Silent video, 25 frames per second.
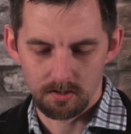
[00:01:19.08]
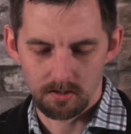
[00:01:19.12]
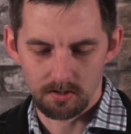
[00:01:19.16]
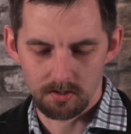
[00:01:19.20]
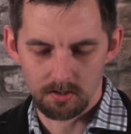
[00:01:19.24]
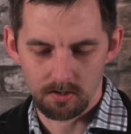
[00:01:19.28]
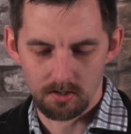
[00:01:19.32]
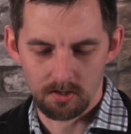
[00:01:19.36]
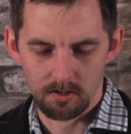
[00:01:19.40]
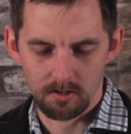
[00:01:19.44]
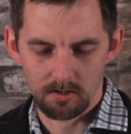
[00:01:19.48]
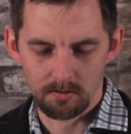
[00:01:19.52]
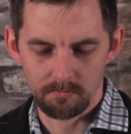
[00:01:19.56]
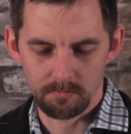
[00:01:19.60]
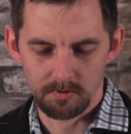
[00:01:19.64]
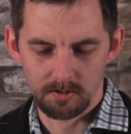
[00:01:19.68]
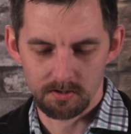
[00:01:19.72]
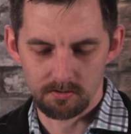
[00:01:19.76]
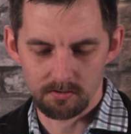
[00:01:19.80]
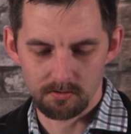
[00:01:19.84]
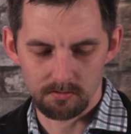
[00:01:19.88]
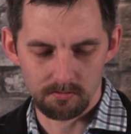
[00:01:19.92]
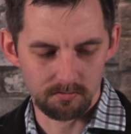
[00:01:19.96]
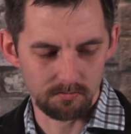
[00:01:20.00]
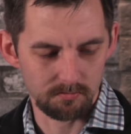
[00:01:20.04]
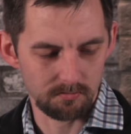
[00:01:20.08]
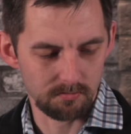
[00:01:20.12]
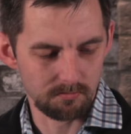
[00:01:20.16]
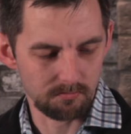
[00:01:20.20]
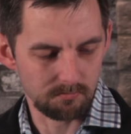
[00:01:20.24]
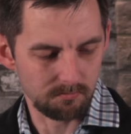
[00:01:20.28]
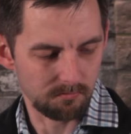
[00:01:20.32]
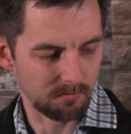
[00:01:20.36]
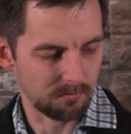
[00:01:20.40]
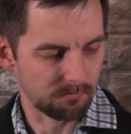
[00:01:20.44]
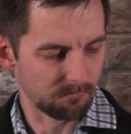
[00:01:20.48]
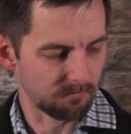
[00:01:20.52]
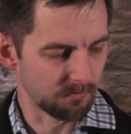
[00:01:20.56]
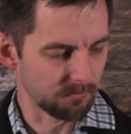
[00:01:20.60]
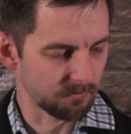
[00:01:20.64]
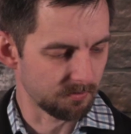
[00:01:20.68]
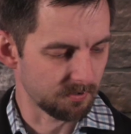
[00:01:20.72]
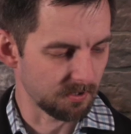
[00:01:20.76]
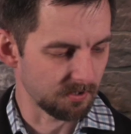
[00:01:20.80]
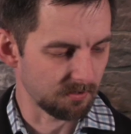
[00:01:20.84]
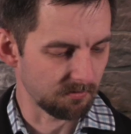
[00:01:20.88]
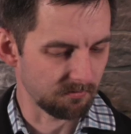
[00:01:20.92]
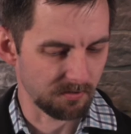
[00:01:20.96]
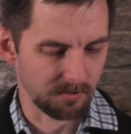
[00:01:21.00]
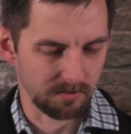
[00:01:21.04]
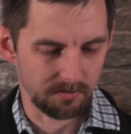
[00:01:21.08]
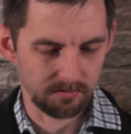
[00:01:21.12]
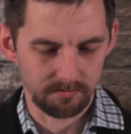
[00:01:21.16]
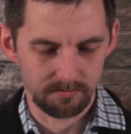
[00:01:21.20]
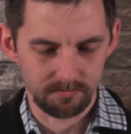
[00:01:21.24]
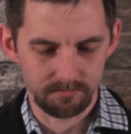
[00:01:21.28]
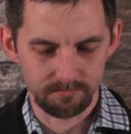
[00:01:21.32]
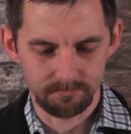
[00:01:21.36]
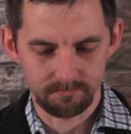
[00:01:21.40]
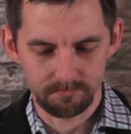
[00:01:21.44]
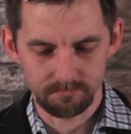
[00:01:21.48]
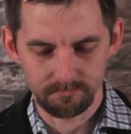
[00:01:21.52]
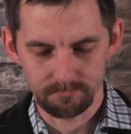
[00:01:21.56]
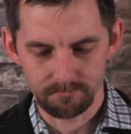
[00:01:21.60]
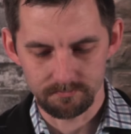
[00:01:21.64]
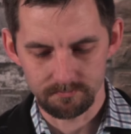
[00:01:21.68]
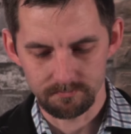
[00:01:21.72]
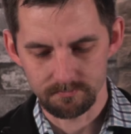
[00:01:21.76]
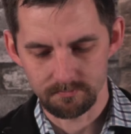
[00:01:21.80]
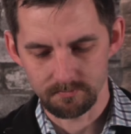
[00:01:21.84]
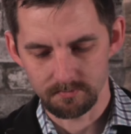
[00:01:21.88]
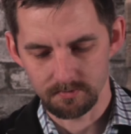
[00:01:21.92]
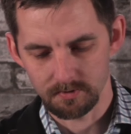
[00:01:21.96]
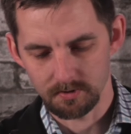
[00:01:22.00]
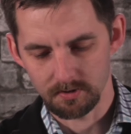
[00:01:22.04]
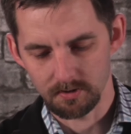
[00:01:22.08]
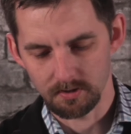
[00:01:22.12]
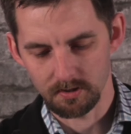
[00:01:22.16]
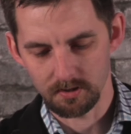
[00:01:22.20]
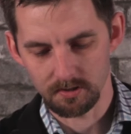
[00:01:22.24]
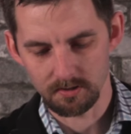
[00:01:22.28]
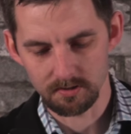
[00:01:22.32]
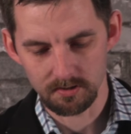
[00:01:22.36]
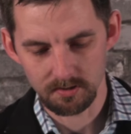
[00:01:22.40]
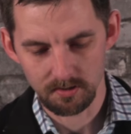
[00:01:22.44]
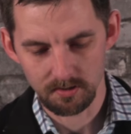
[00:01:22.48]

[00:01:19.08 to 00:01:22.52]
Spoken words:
arm that you will rotate around. It has